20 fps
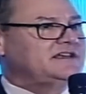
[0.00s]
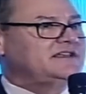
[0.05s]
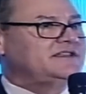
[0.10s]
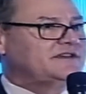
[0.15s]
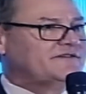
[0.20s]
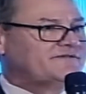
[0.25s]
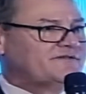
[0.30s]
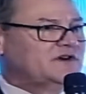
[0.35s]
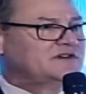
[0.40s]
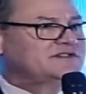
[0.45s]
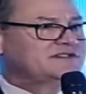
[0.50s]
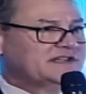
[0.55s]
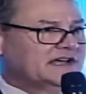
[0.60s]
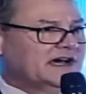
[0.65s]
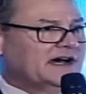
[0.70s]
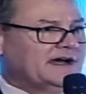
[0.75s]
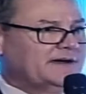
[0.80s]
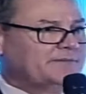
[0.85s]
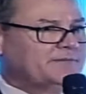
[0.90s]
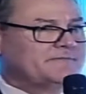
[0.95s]
the first
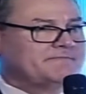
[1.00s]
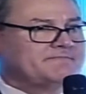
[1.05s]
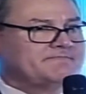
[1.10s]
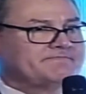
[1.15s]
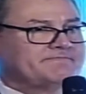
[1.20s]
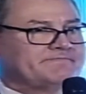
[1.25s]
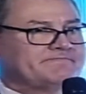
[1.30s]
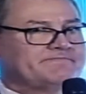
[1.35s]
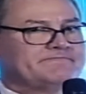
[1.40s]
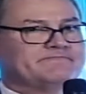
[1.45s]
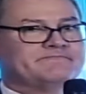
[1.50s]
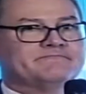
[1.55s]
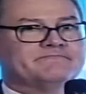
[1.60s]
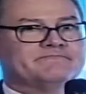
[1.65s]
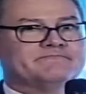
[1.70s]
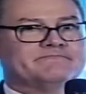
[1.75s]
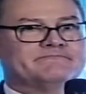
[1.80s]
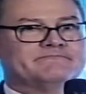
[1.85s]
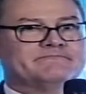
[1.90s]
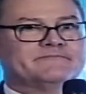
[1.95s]
time.
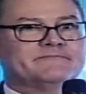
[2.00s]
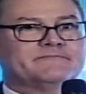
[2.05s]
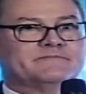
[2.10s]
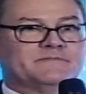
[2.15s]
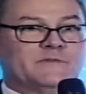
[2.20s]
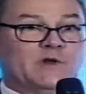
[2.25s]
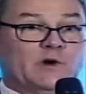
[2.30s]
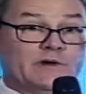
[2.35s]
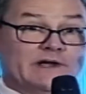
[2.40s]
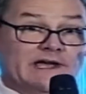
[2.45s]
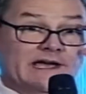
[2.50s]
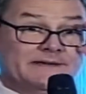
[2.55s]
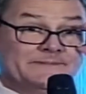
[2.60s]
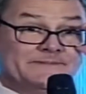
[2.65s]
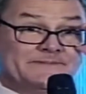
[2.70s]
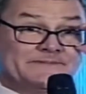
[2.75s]
Okay?